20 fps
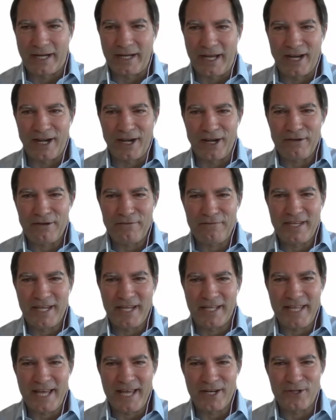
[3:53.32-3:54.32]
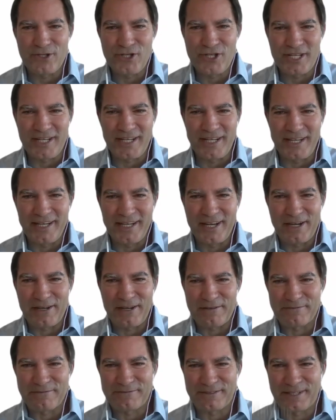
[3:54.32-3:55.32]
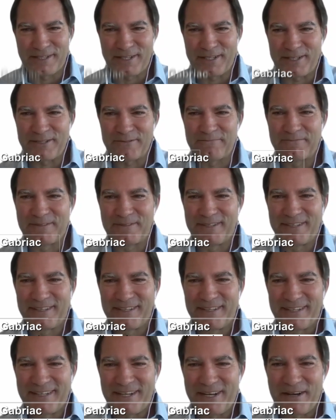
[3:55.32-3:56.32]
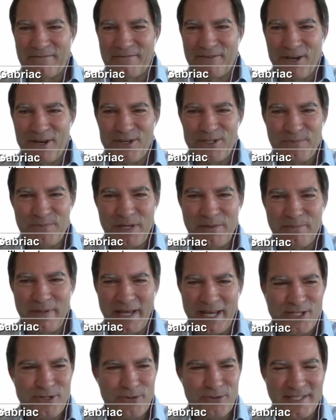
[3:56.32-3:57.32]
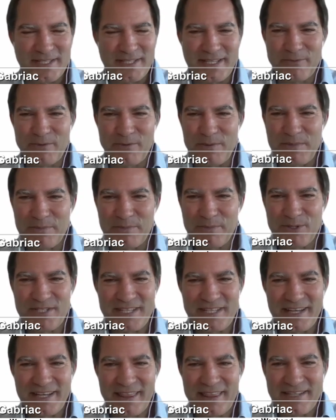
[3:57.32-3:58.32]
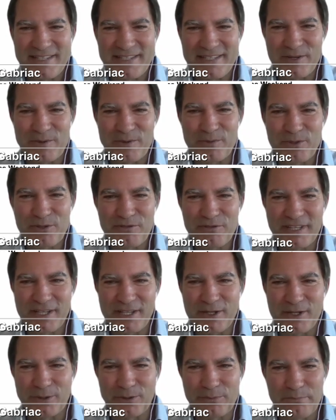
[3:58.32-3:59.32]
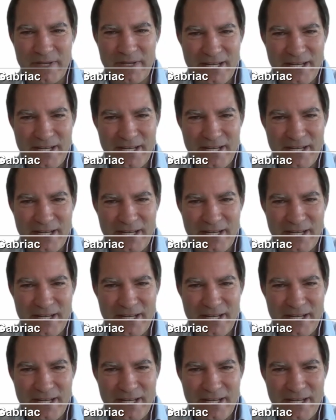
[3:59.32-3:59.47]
I love the analogy of us being batteries. I remember seeing this in a movie called